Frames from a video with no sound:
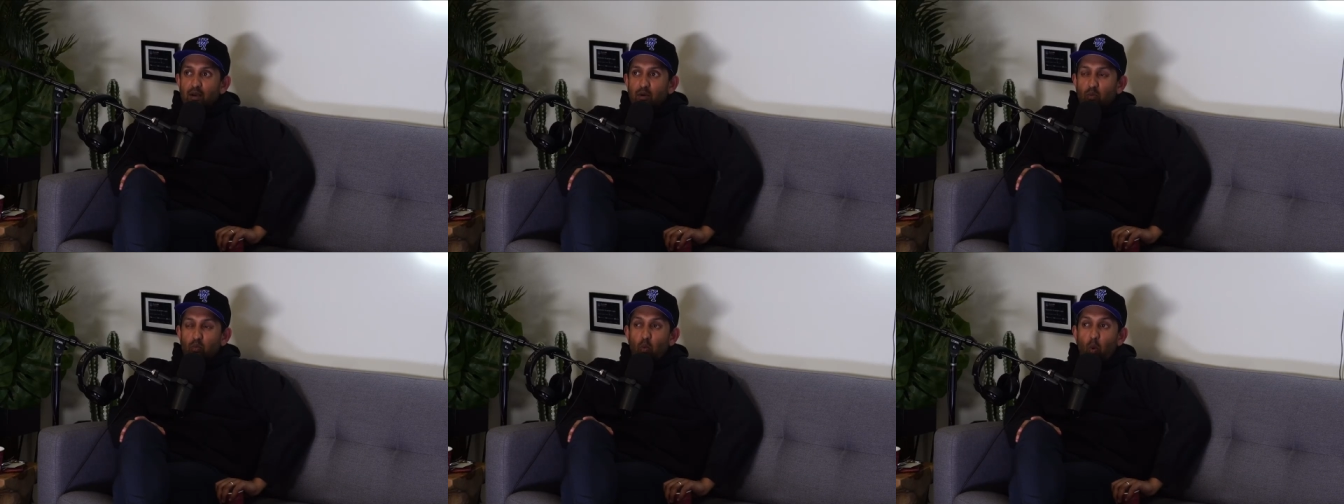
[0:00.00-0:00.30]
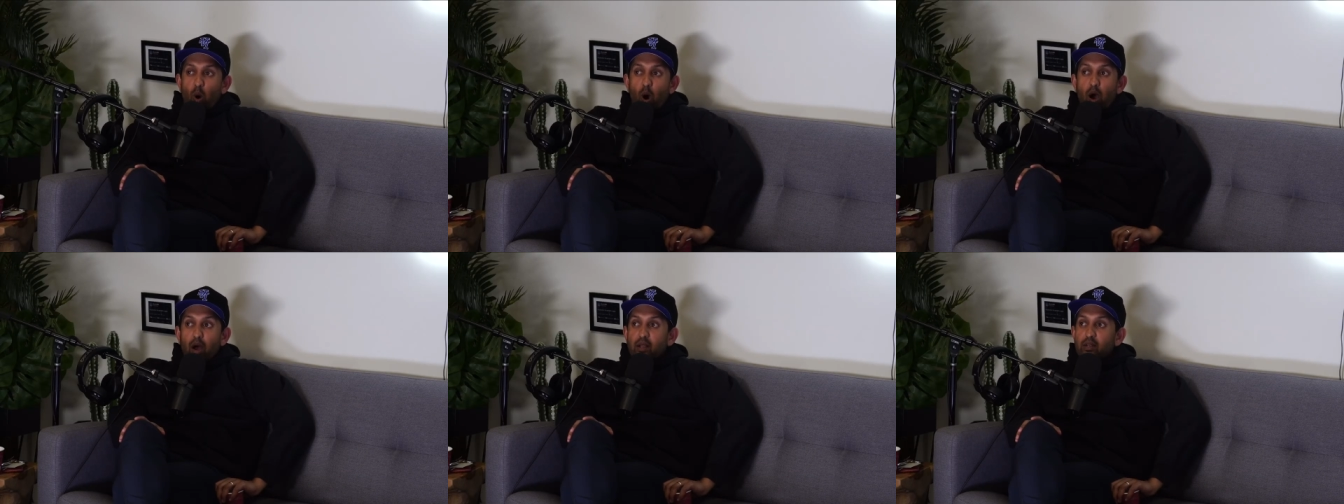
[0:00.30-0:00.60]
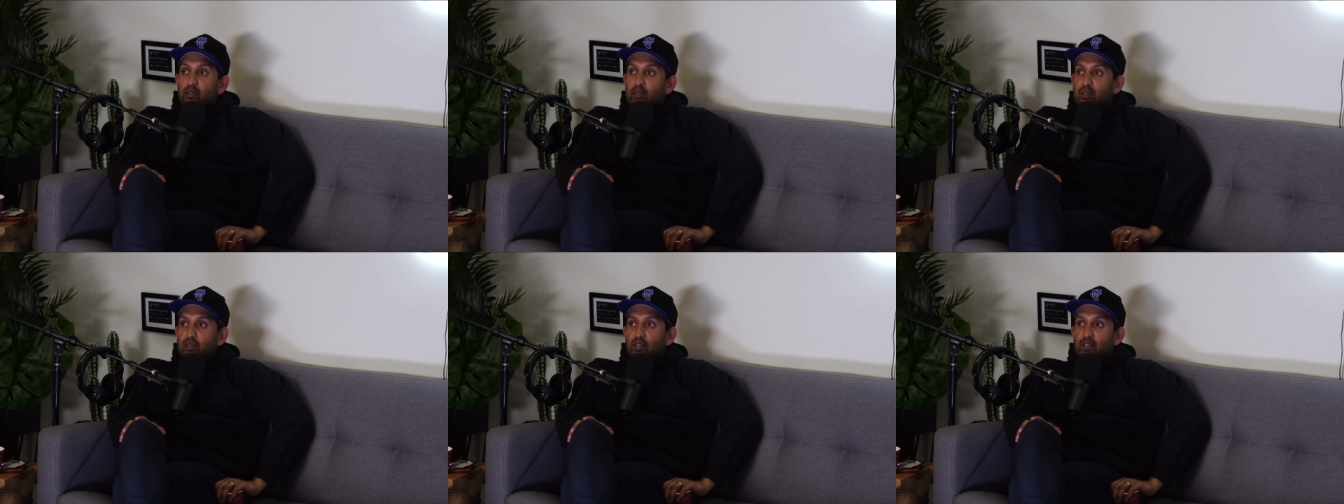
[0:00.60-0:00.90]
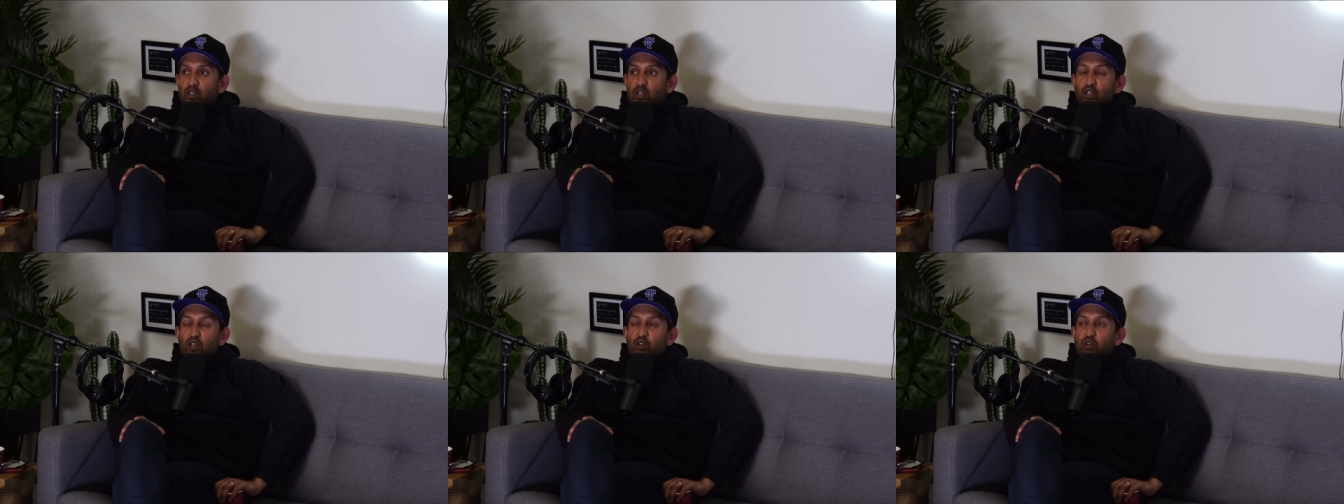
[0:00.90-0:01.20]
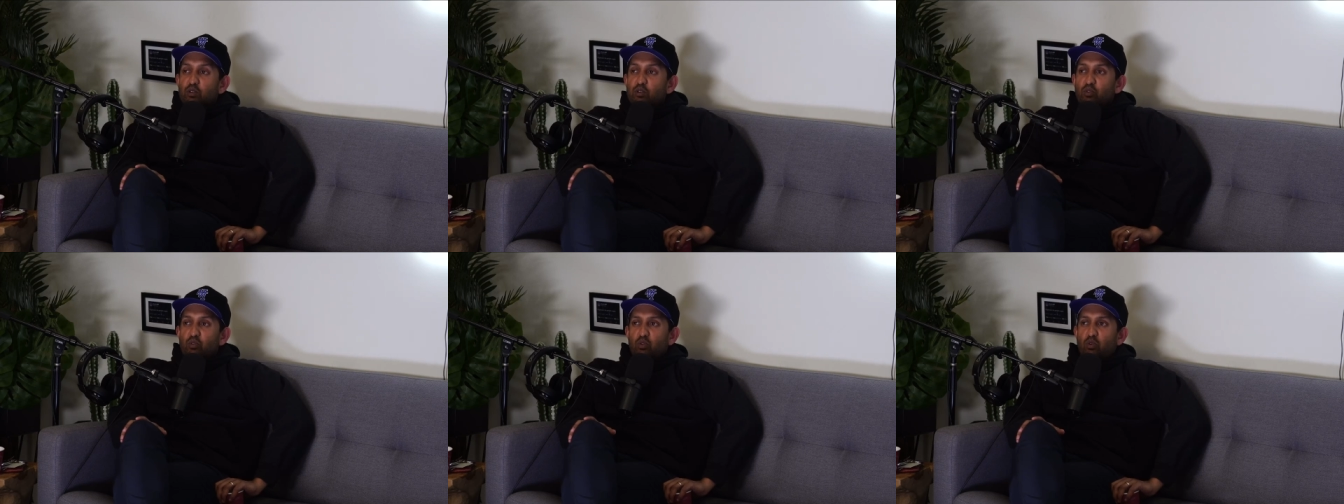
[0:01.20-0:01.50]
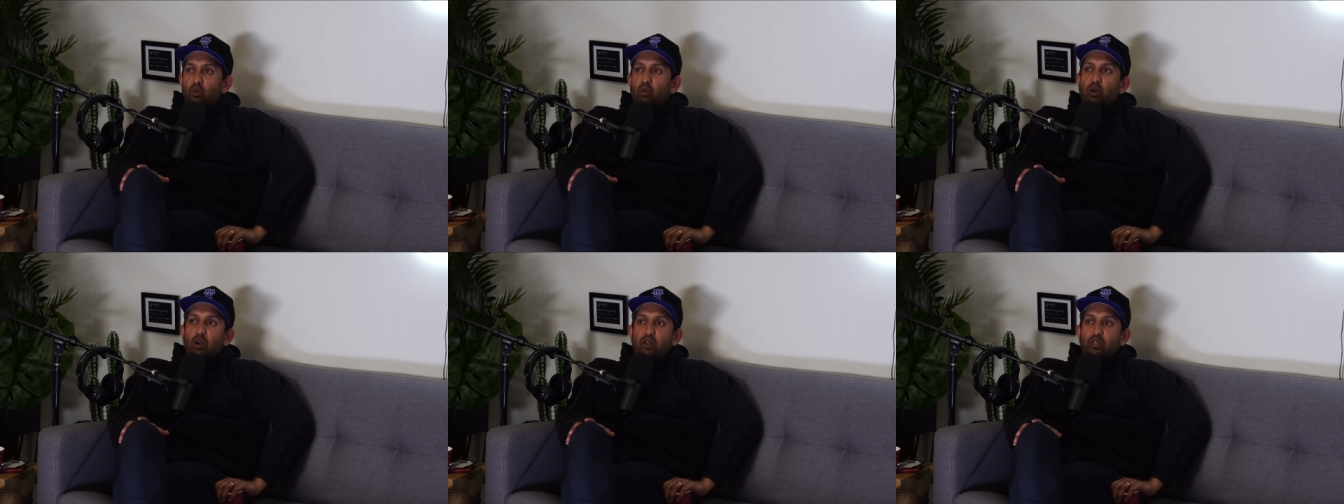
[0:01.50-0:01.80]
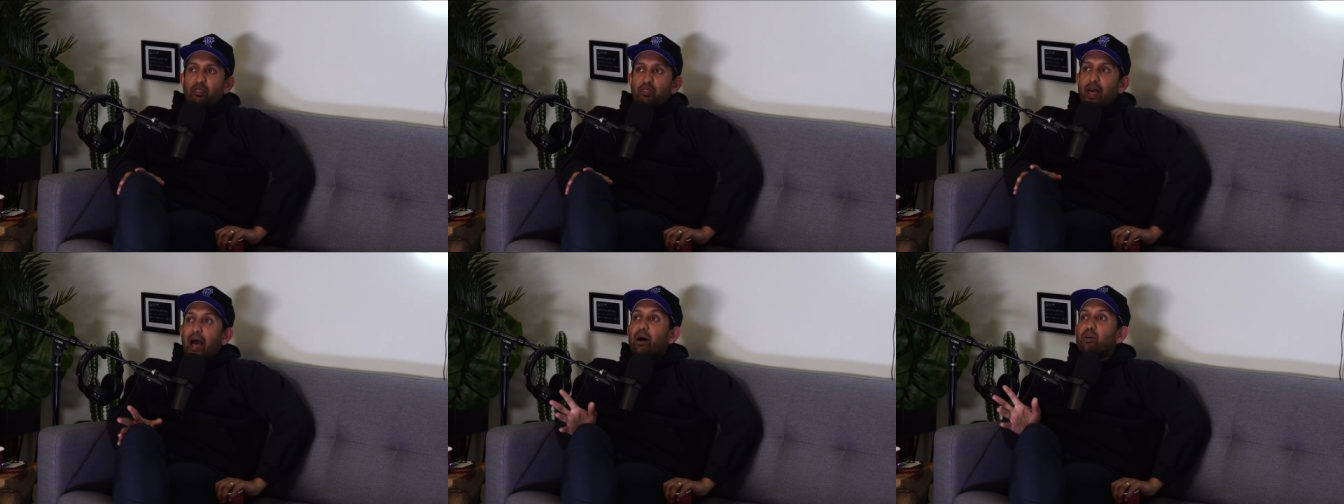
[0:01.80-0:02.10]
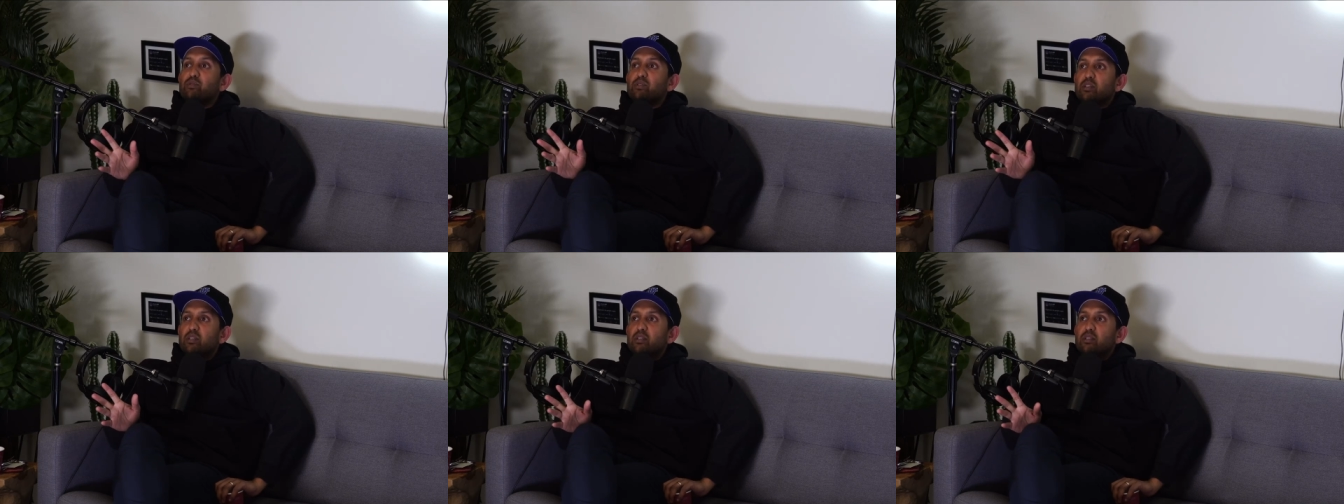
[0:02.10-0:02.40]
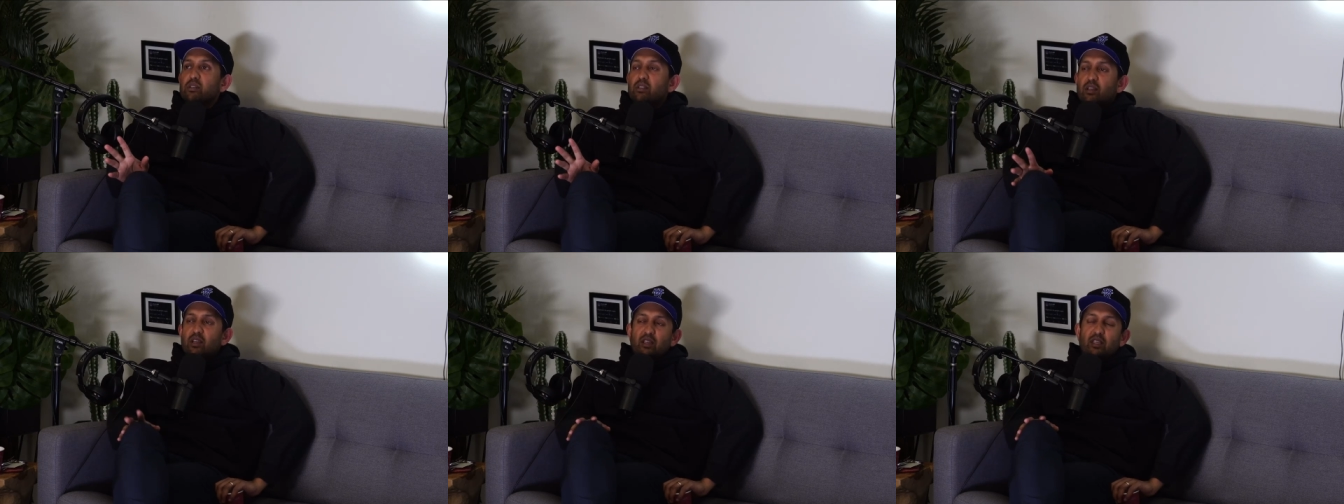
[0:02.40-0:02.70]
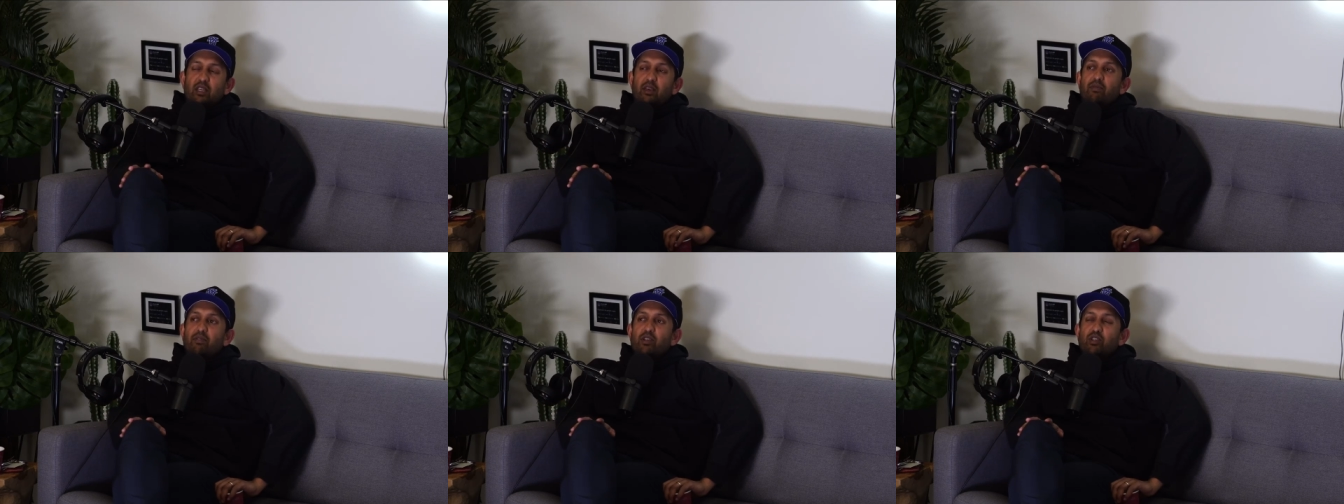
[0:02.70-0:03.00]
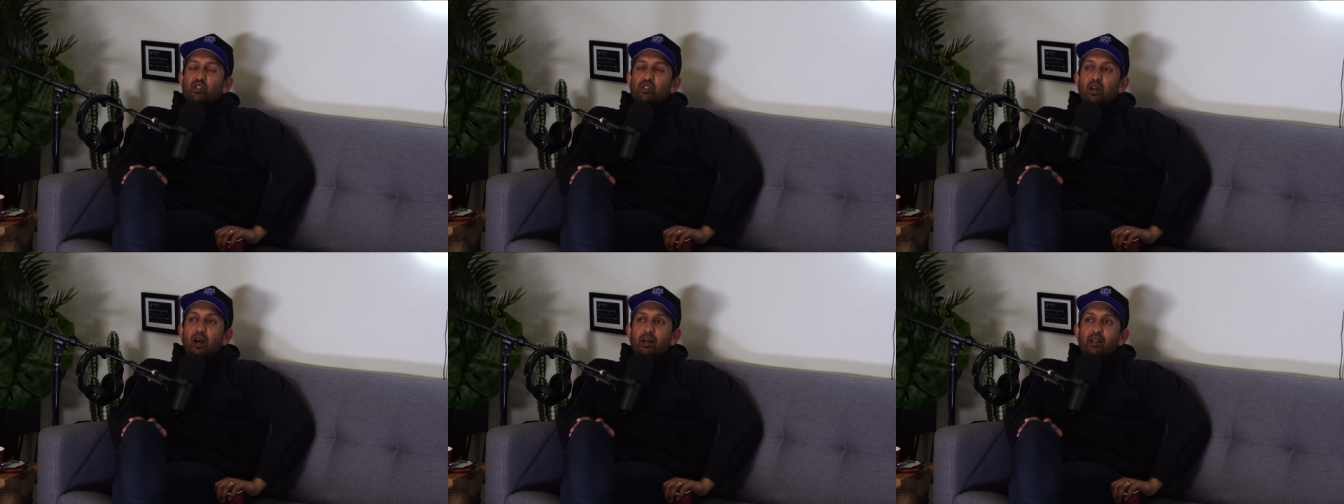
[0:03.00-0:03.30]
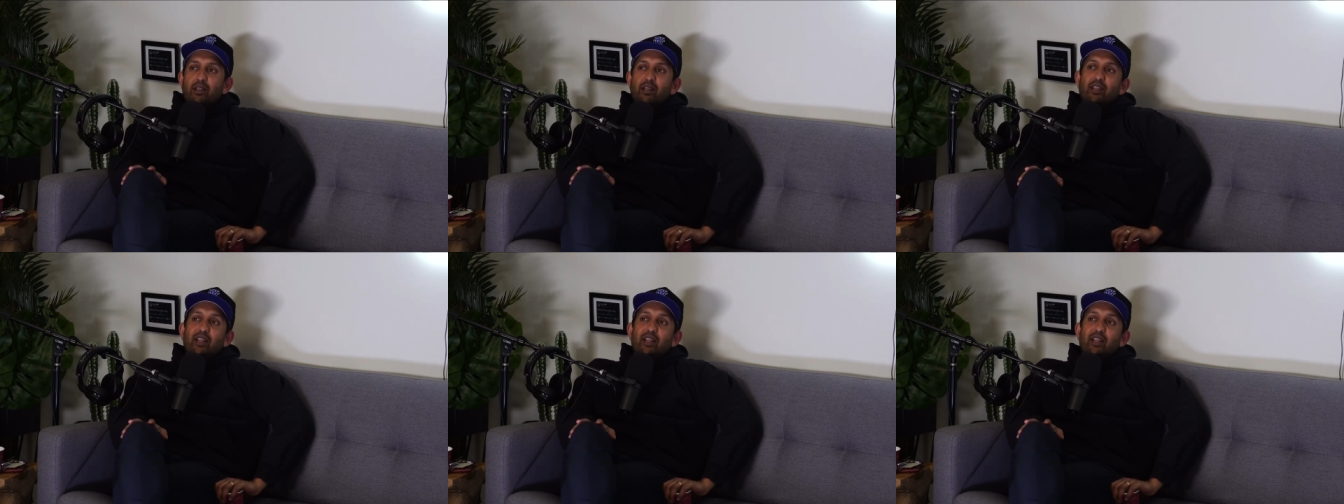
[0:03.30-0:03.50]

one, two, or a thousand, give it a shot.